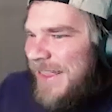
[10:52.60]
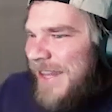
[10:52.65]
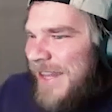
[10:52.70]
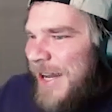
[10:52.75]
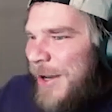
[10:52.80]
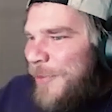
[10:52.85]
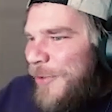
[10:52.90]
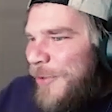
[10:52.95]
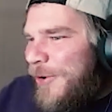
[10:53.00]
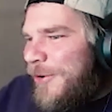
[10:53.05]
the
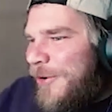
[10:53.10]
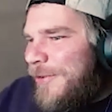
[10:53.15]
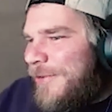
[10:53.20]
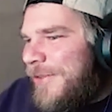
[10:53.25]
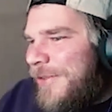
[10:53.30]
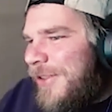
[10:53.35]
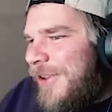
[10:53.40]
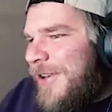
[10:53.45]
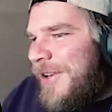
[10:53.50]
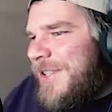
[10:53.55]
number of
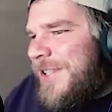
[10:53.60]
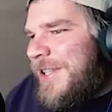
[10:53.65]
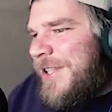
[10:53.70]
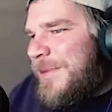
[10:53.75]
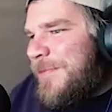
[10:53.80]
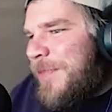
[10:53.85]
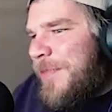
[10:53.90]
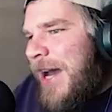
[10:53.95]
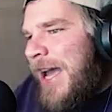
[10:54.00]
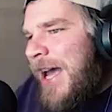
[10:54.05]
losses
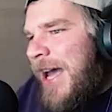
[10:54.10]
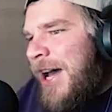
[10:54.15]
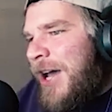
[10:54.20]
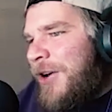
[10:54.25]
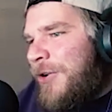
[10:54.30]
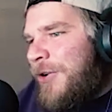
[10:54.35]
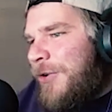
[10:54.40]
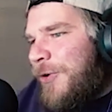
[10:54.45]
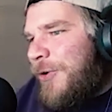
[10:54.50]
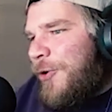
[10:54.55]
by
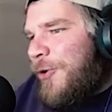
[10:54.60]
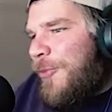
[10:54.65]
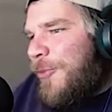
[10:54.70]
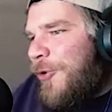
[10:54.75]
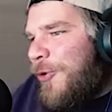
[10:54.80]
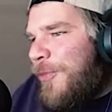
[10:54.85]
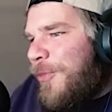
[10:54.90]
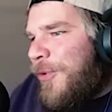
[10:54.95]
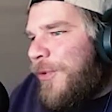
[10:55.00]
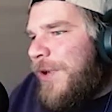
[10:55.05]
100 or
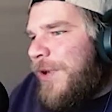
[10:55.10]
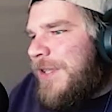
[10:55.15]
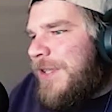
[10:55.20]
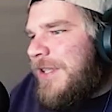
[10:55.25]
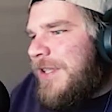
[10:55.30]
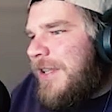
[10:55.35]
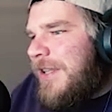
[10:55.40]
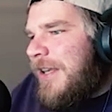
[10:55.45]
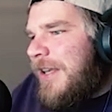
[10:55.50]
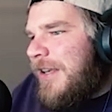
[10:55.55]
more points
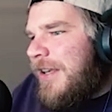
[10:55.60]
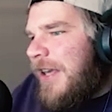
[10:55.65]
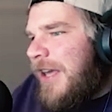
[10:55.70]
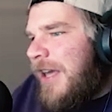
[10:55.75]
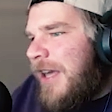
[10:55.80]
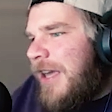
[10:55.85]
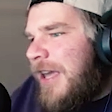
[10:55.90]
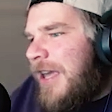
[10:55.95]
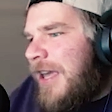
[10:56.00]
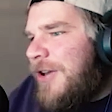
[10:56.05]
the
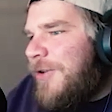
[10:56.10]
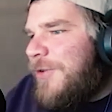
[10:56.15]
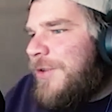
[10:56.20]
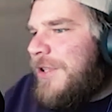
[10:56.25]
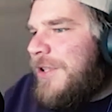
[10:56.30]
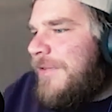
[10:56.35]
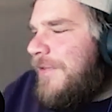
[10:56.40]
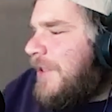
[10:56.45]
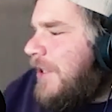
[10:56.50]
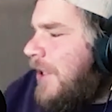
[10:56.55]
Eagles
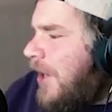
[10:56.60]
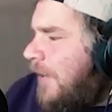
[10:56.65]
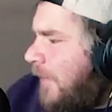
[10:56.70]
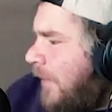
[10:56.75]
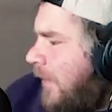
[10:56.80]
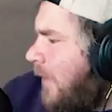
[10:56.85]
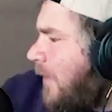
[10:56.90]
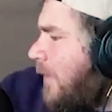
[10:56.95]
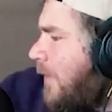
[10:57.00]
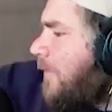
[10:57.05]
have
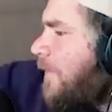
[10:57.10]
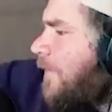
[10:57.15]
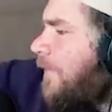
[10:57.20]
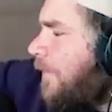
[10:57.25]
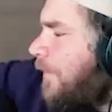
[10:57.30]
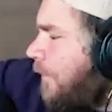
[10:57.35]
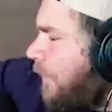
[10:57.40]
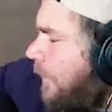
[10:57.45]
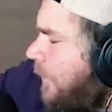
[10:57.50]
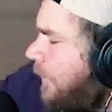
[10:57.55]
suffered.
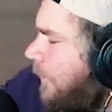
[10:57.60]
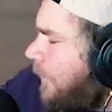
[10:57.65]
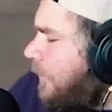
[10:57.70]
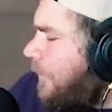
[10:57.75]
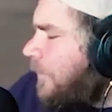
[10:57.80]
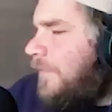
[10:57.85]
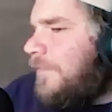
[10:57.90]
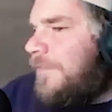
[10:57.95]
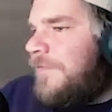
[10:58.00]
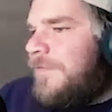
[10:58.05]

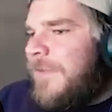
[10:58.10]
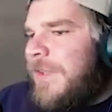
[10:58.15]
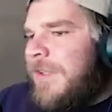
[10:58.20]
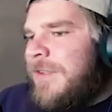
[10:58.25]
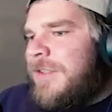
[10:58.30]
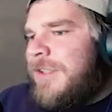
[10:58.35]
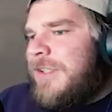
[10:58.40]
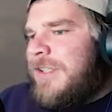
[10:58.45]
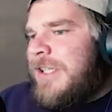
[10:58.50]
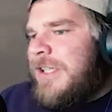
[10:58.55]

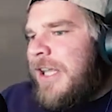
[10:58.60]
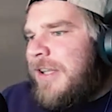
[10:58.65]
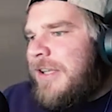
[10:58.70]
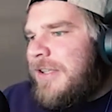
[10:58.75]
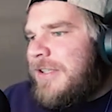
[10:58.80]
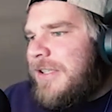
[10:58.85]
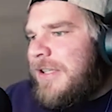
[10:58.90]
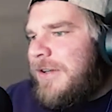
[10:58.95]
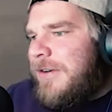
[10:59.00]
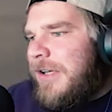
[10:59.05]
Just telling
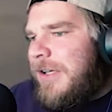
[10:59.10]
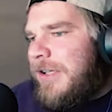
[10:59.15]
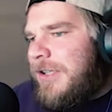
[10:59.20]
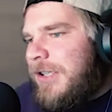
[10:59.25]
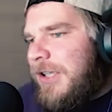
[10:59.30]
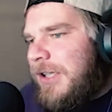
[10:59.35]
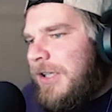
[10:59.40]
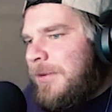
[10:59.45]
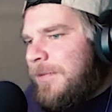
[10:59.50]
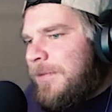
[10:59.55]
Siri to
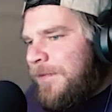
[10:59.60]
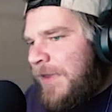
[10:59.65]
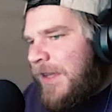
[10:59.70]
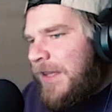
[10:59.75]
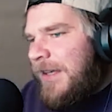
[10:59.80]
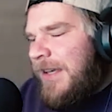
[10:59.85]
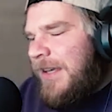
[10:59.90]
shut up.